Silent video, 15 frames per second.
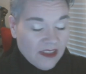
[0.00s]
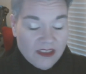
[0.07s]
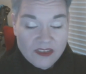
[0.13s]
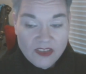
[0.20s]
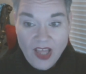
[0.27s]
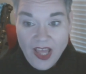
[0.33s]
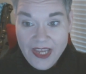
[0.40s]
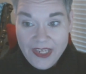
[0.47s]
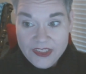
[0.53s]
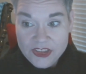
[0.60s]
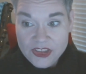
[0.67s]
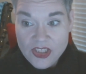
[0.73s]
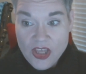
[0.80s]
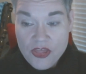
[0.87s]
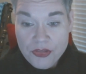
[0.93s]
lying
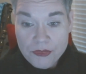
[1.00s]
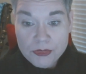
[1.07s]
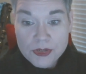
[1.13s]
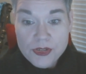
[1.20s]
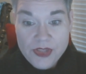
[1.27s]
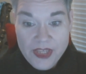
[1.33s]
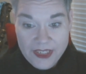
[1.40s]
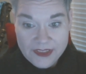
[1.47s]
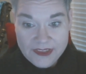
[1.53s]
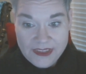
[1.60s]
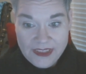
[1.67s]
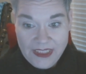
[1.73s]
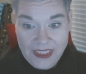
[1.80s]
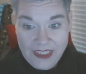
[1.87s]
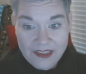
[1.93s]
through their
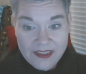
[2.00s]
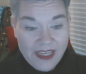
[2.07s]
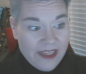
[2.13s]
teeth,